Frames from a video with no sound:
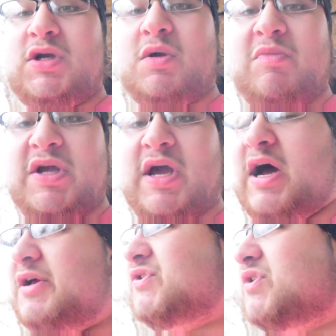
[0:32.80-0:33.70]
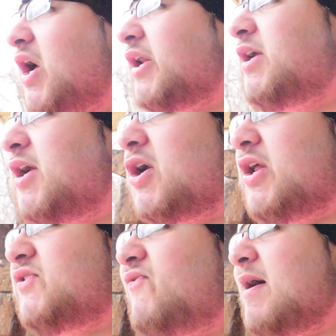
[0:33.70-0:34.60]
Could be uh, sunny here
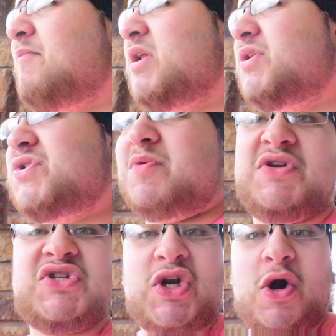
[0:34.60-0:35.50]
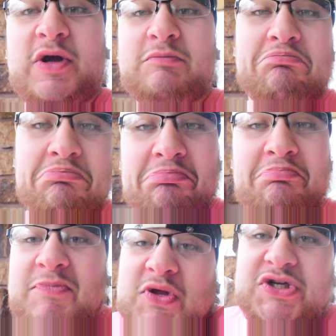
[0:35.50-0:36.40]
next five minutes. Could be snowy. You
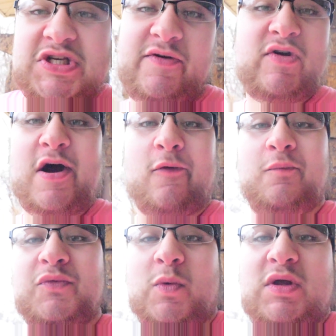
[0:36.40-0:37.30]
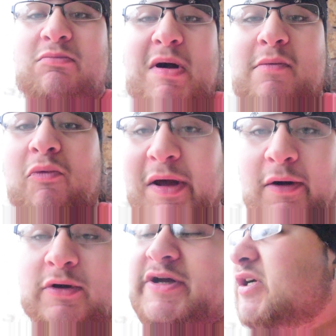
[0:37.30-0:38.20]
just never know. We're in the Bible
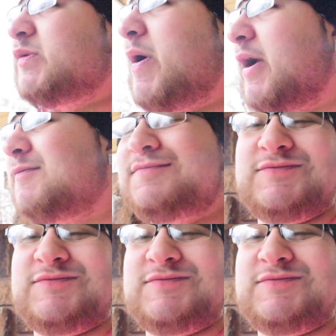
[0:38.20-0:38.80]
Belt. What do you expect?